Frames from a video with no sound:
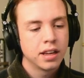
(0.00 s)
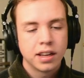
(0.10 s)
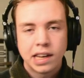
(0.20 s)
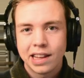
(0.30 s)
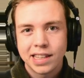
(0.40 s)

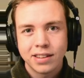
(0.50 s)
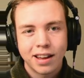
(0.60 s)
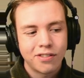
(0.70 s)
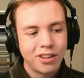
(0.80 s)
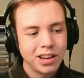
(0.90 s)
Now they sound kind
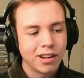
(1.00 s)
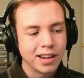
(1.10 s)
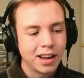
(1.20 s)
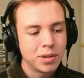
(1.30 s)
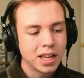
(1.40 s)
of funny right
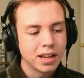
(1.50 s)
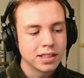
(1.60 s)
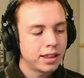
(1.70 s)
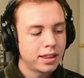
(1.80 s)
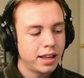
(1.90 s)
now
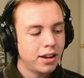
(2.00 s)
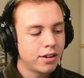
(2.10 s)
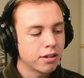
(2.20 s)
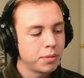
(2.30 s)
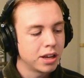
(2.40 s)
because they
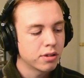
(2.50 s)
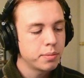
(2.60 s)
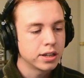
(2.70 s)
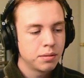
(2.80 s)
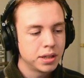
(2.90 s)
are being
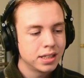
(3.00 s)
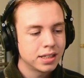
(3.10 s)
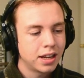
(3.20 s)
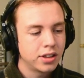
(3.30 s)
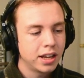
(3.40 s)
repitched. This is
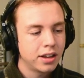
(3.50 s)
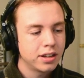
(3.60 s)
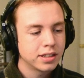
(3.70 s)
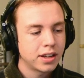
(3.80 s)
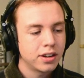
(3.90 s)
how they
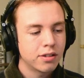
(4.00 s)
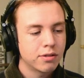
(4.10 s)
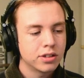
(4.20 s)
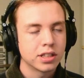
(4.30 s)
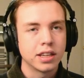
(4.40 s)
sounded
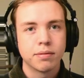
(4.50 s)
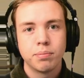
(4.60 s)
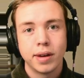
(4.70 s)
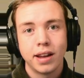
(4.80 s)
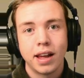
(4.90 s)
originally,
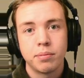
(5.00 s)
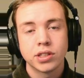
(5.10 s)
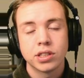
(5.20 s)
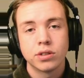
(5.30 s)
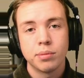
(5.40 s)
but at a much
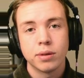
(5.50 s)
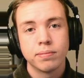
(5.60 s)
slower tempo.